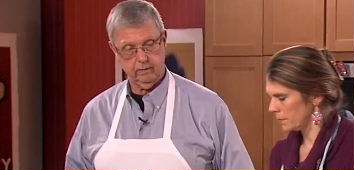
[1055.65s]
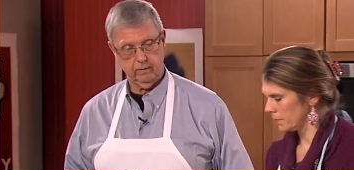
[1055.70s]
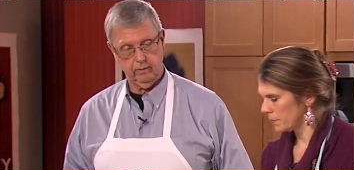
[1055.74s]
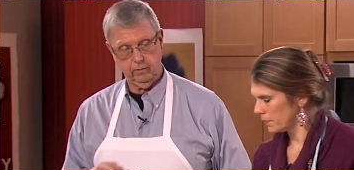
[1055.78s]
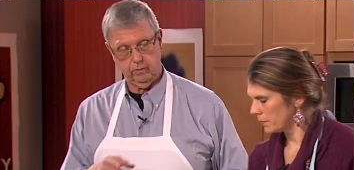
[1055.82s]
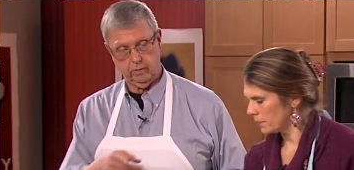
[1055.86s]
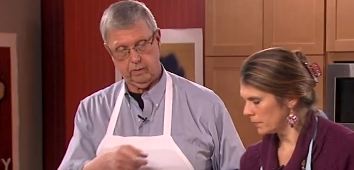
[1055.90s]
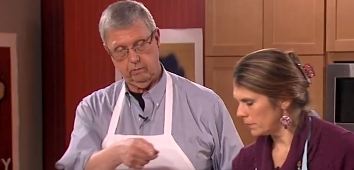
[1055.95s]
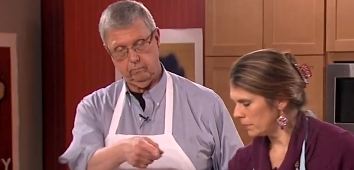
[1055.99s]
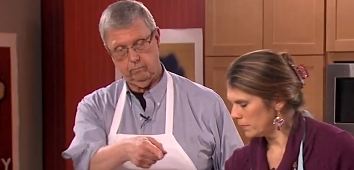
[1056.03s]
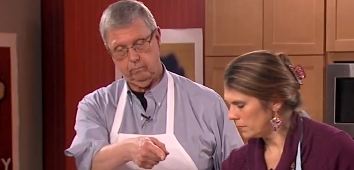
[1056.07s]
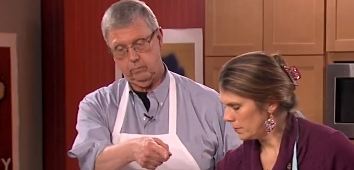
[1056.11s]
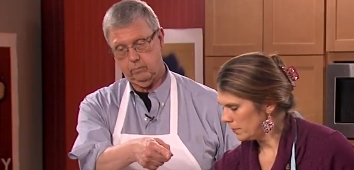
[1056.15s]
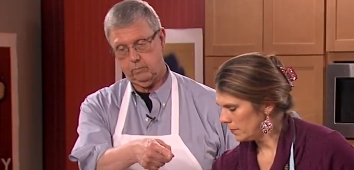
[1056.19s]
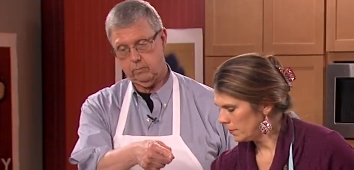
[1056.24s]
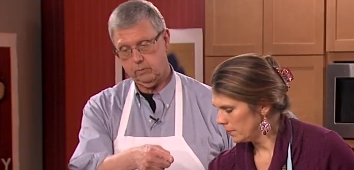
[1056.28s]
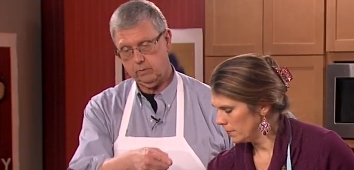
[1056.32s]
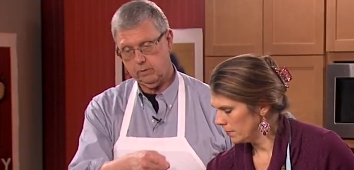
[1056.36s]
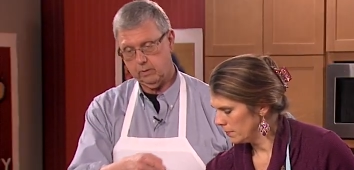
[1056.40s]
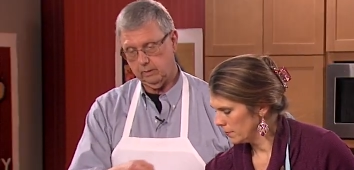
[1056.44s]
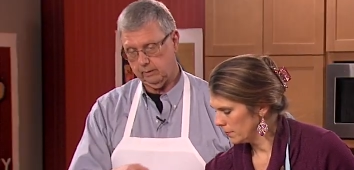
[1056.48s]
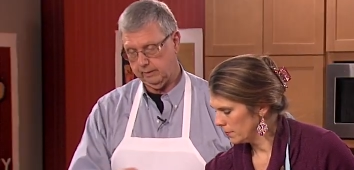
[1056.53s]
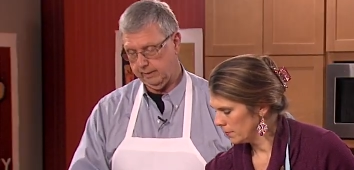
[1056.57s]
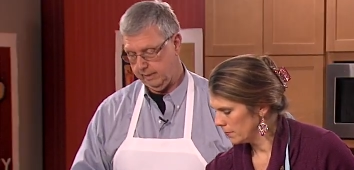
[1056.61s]
Speaker 1: you can
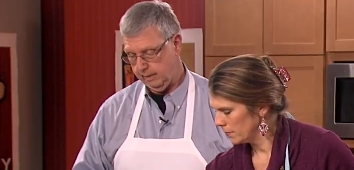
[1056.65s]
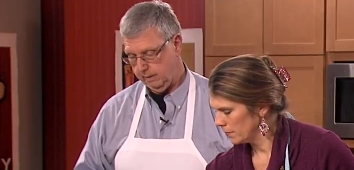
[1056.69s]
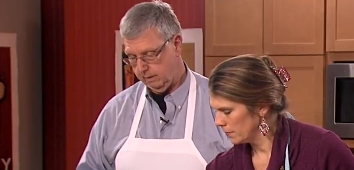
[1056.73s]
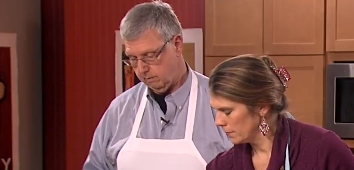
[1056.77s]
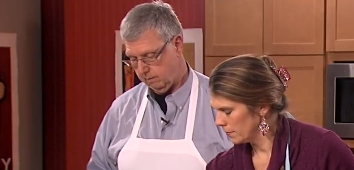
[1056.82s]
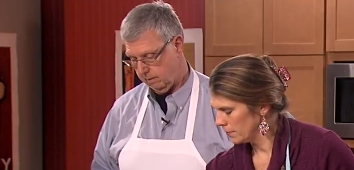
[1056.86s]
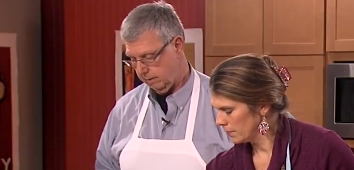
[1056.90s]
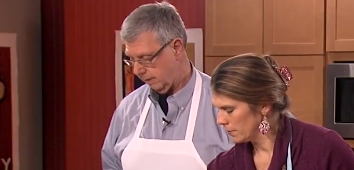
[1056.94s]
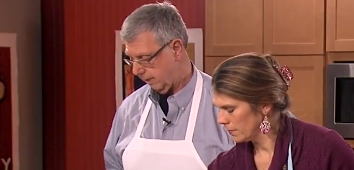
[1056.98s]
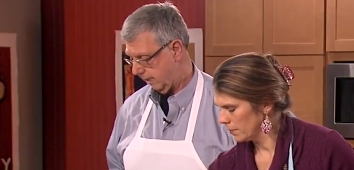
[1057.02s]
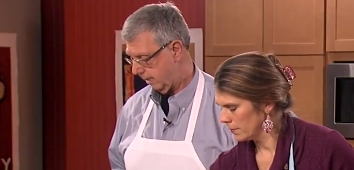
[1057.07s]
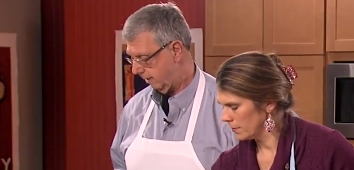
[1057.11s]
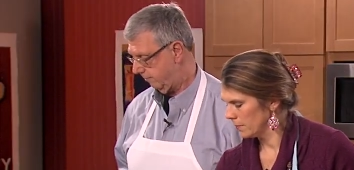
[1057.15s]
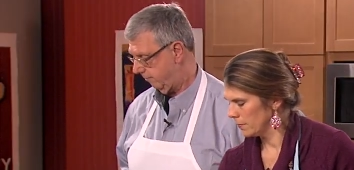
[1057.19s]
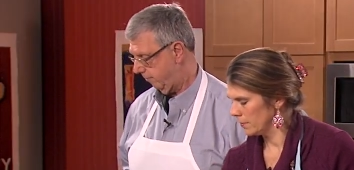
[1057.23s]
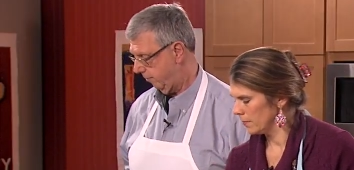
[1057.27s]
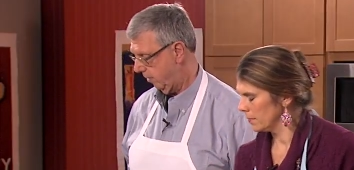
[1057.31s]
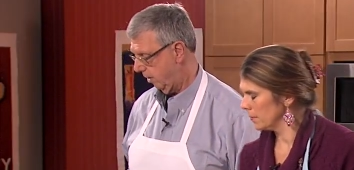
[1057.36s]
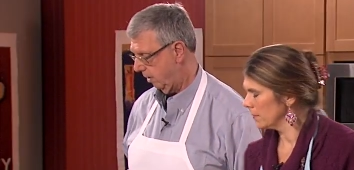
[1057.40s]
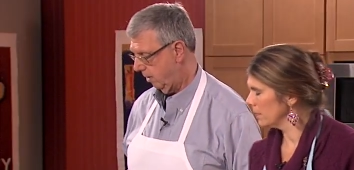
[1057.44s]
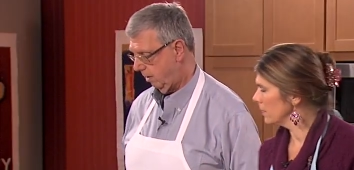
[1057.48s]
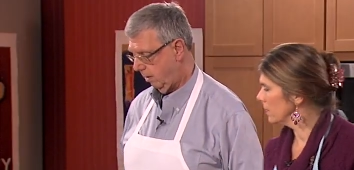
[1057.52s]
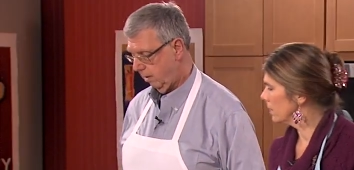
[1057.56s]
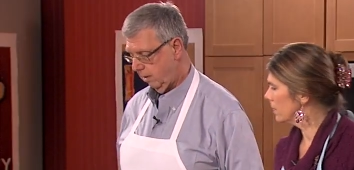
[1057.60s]
kill the heat on that.
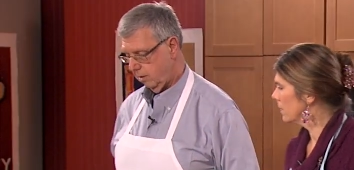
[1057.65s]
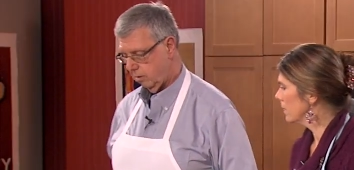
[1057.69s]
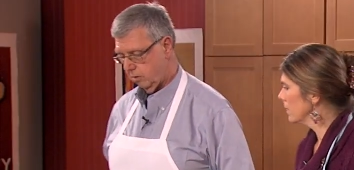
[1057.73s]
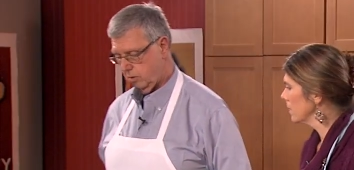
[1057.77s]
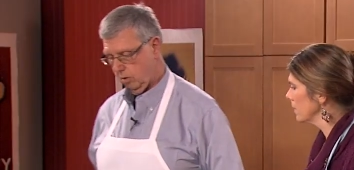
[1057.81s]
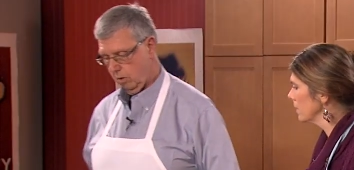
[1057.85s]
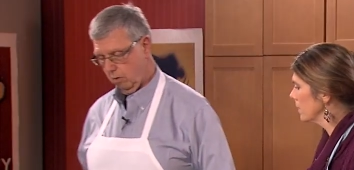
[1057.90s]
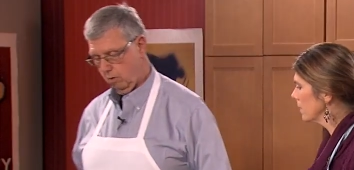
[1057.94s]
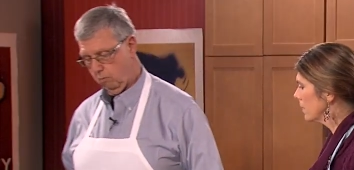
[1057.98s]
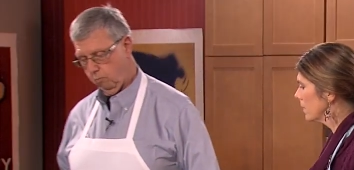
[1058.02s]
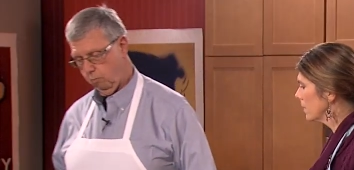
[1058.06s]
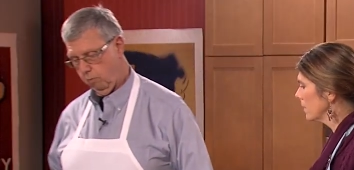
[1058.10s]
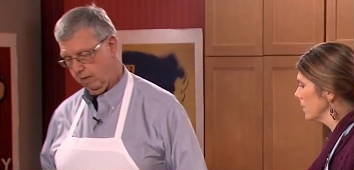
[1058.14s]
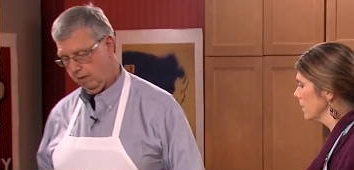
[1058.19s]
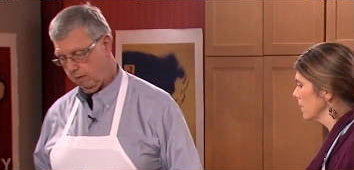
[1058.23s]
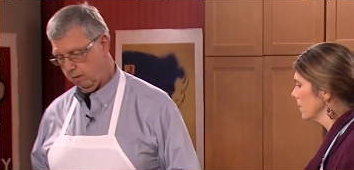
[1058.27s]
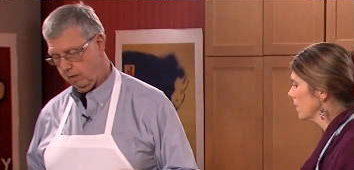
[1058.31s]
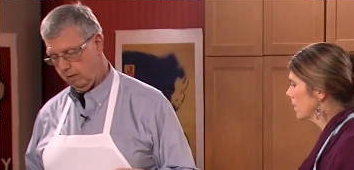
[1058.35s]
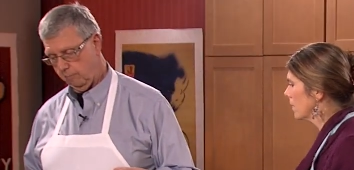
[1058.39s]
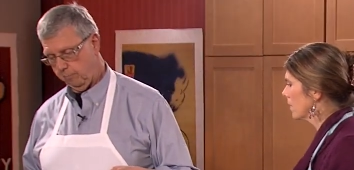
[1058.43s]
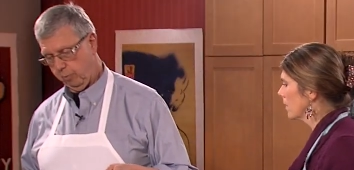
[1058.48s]
So we're going